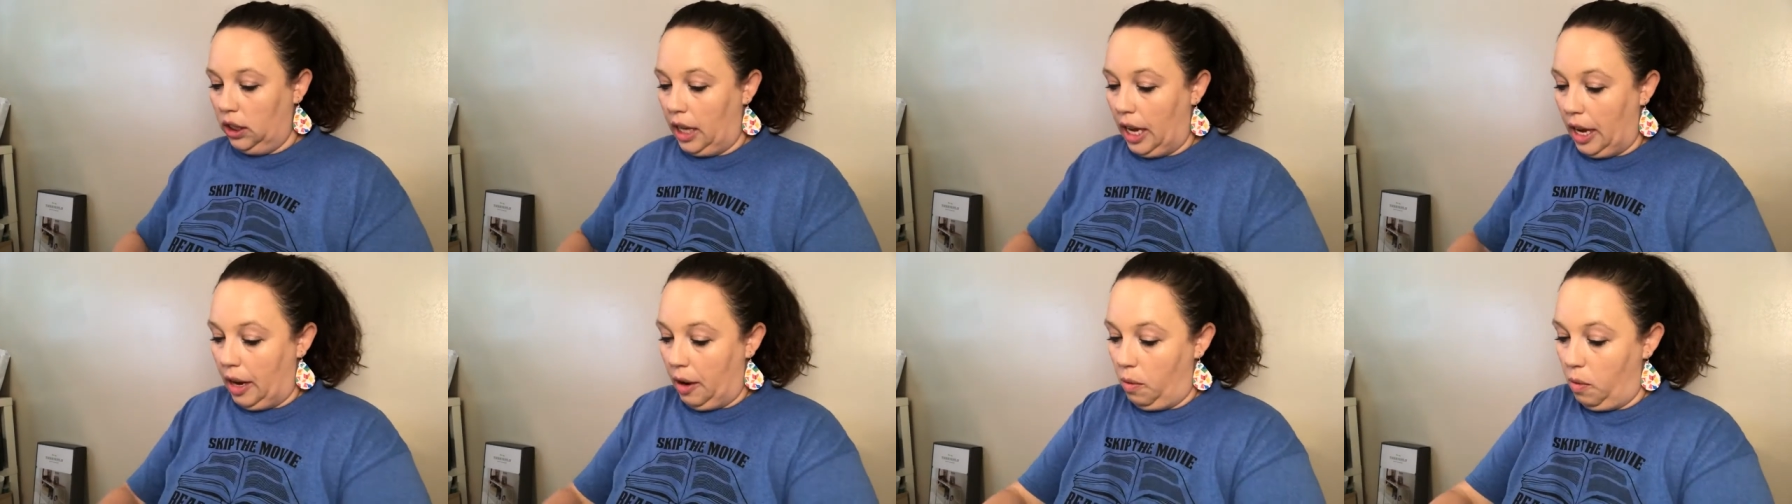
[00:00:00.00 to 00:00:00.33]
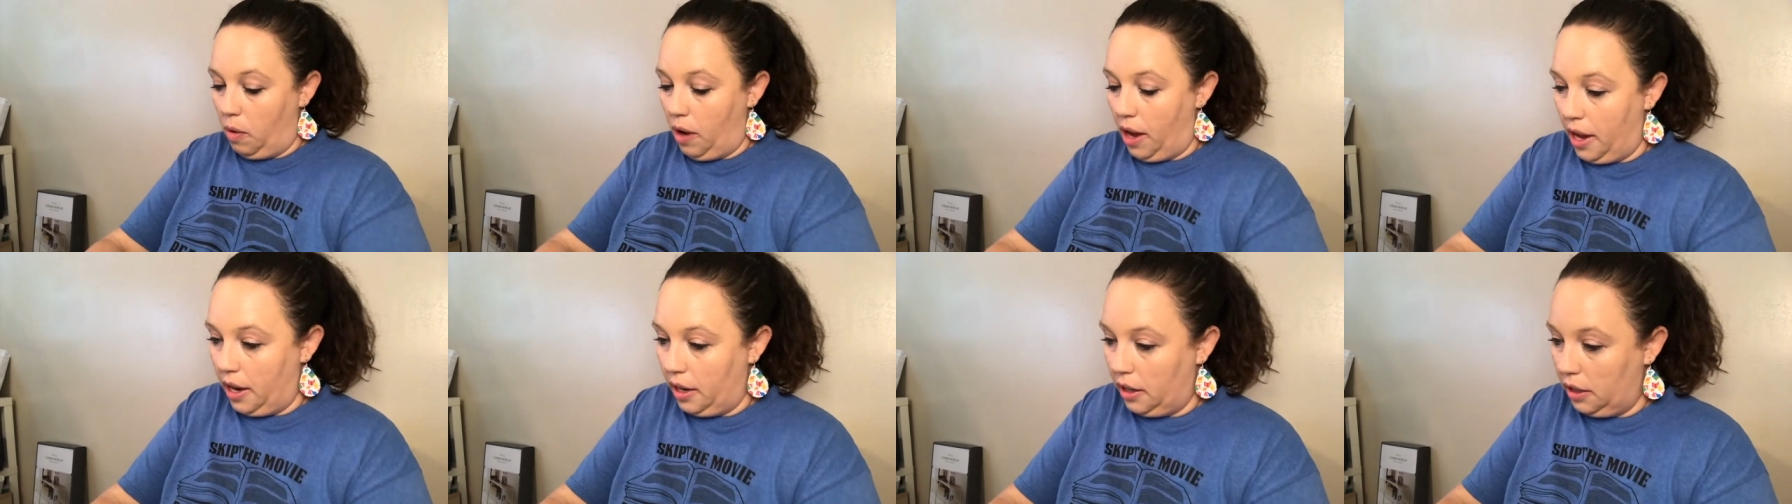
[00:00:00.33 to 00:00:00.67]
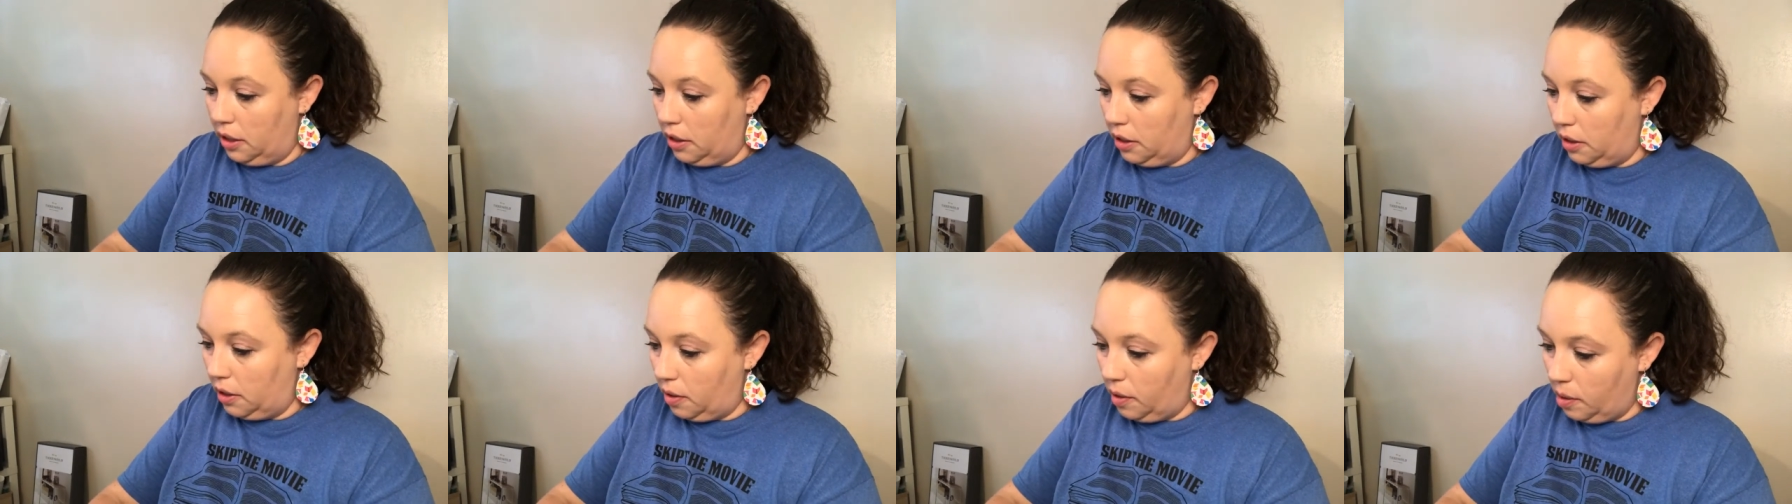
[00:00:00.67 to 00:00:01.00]
in one?
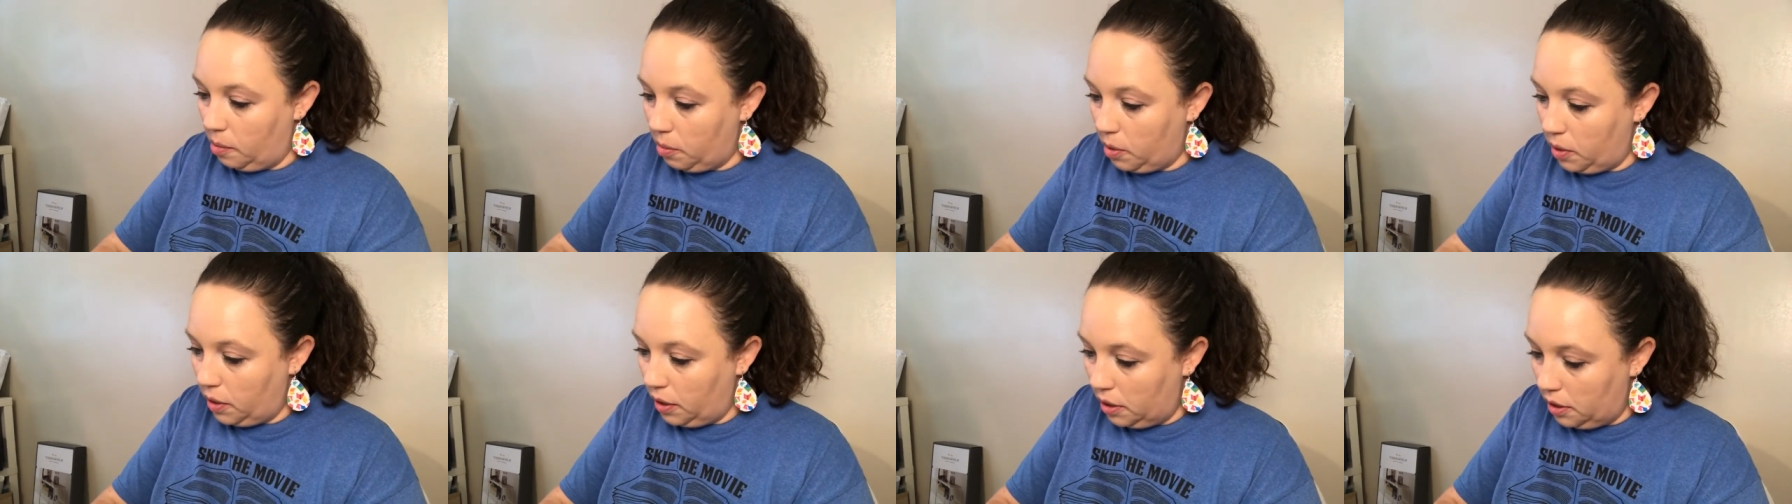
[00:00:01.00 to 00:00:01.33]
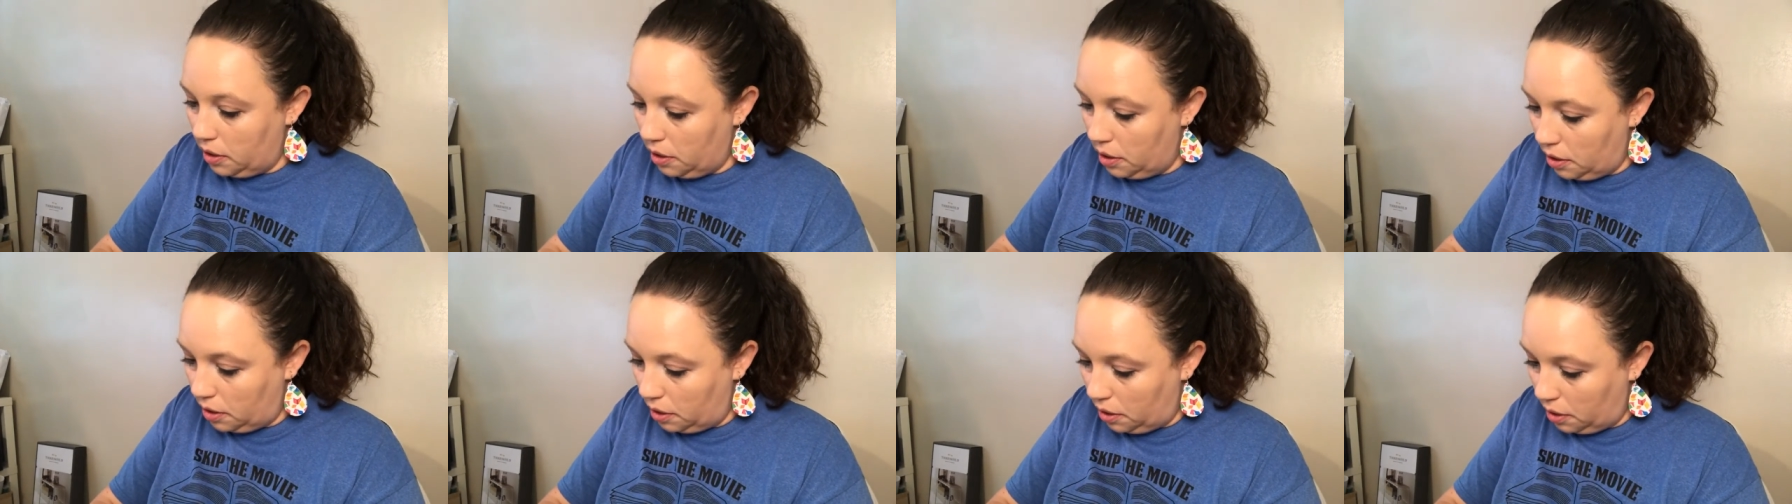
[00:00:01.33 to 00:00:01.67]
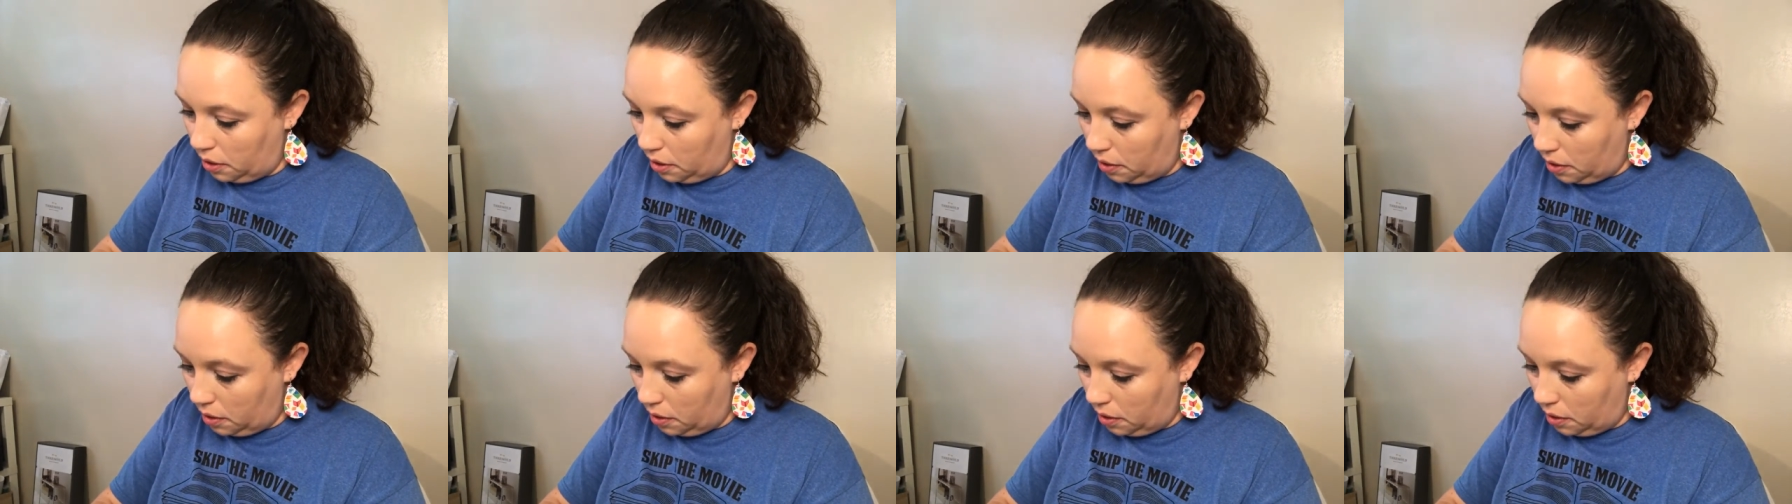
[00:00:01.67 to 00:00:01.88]
So I'm going to do,